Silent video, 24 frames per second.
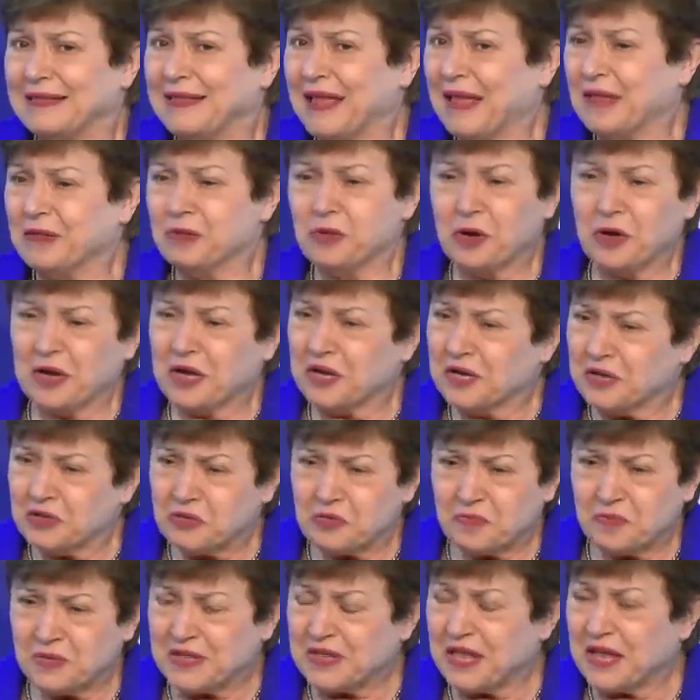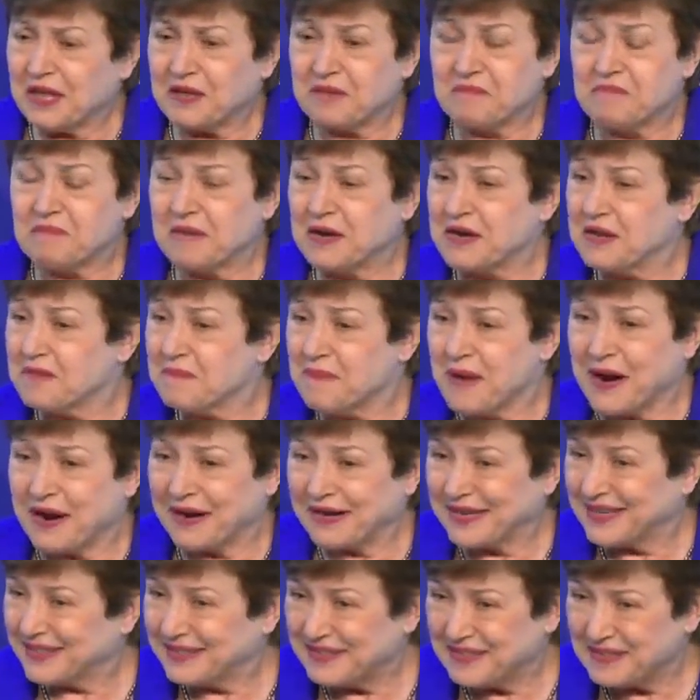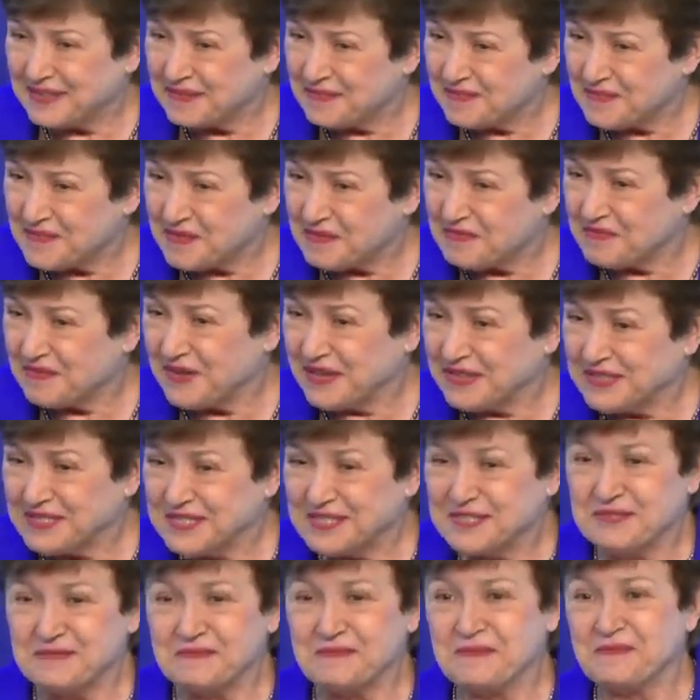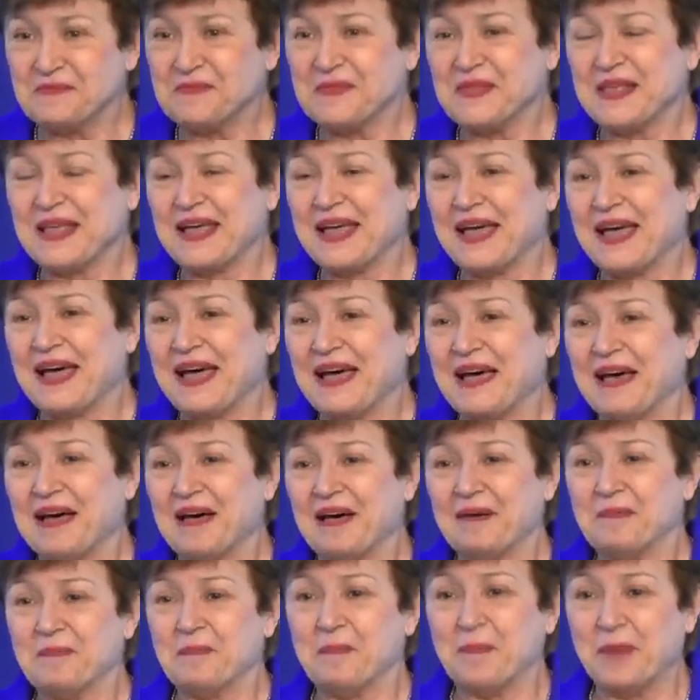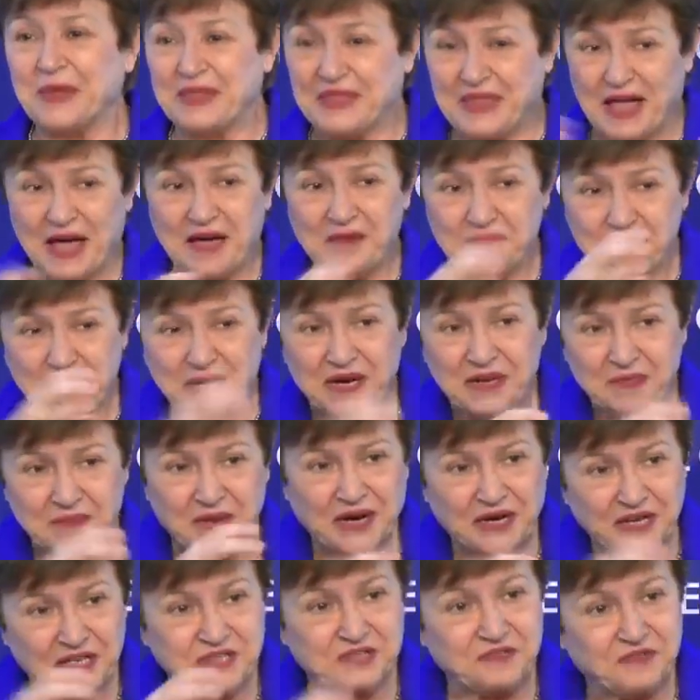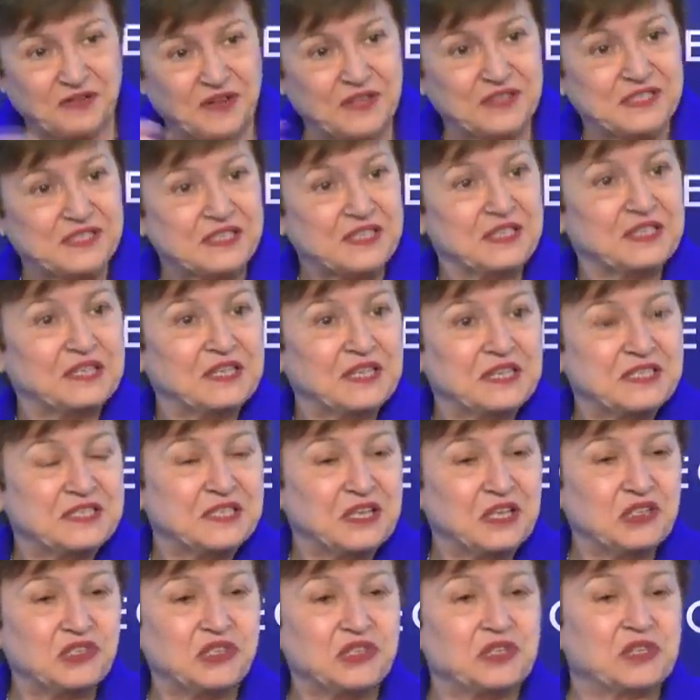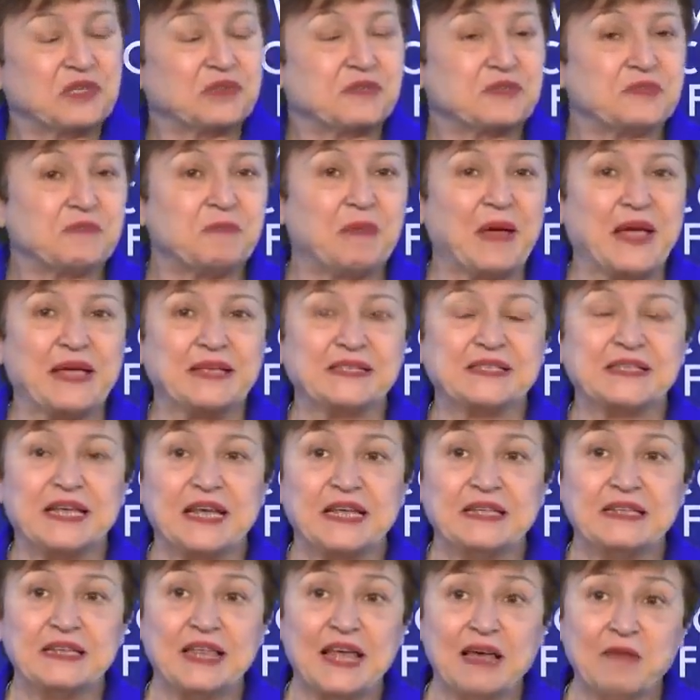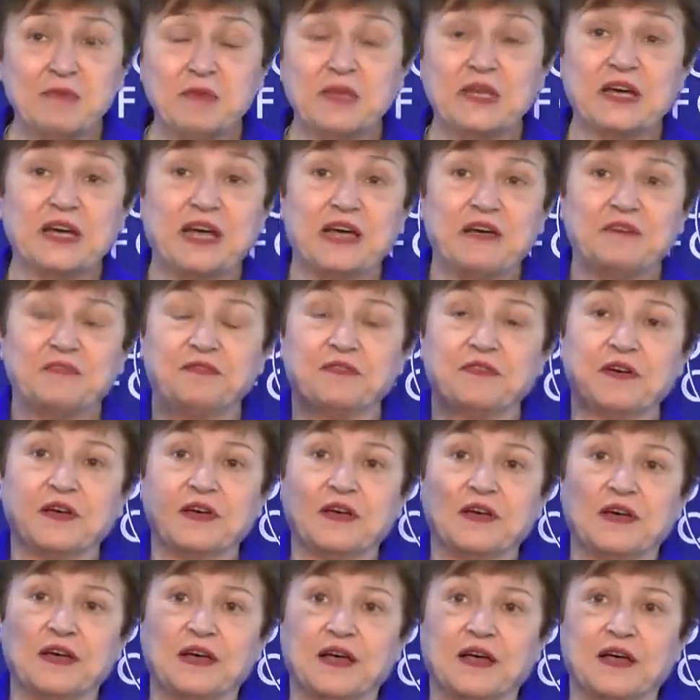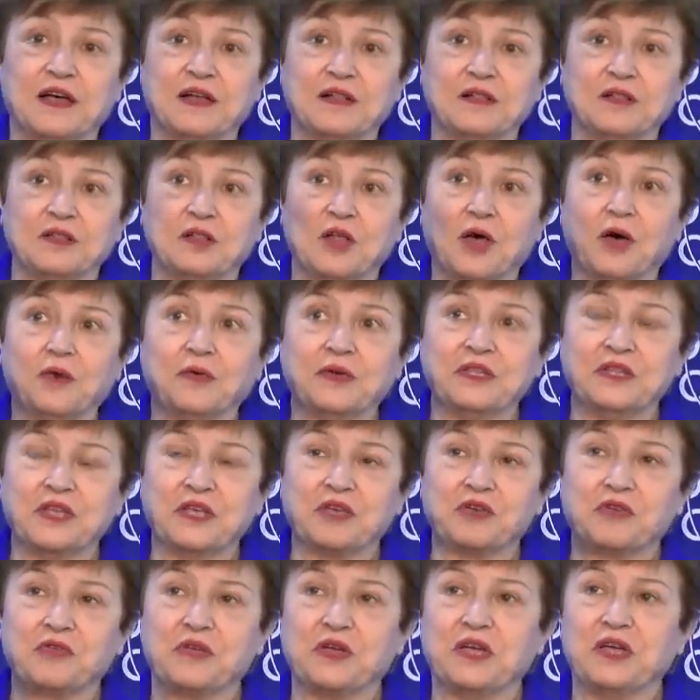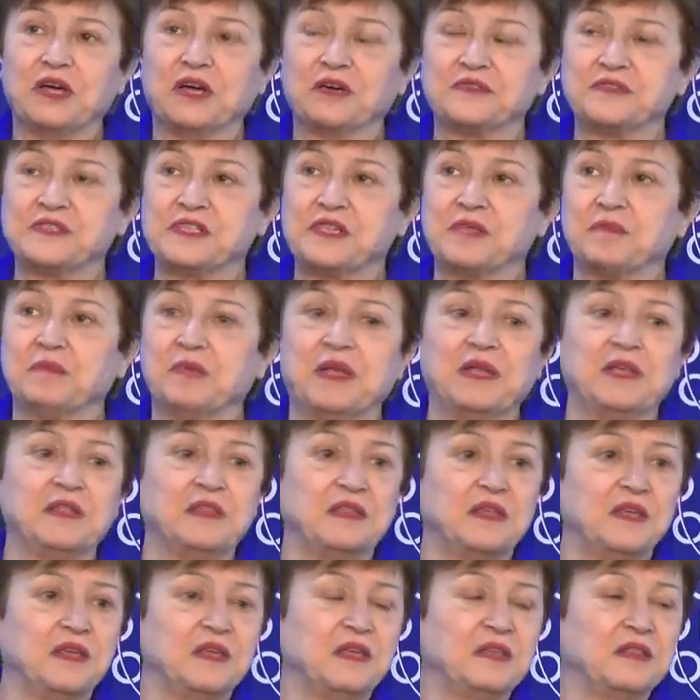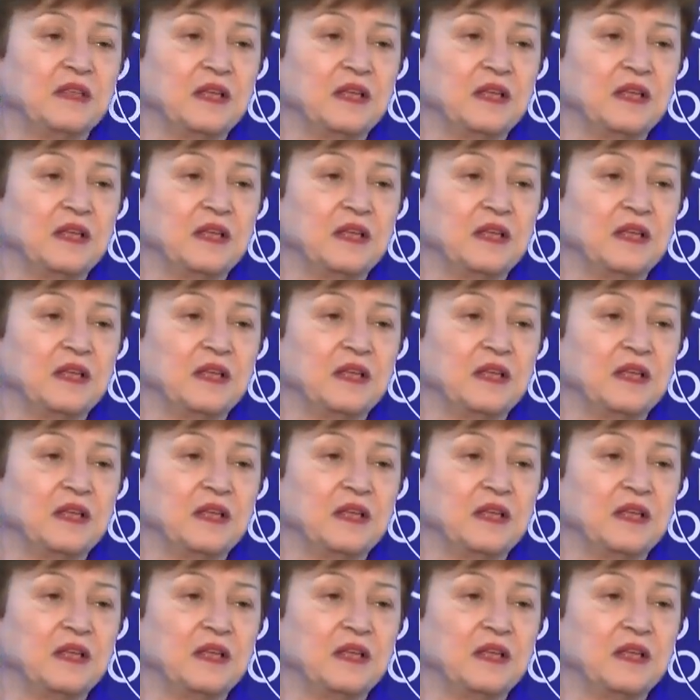They look a little bit like money market funds, but they're money market funds in this digital space. And then we have lower degree of stability.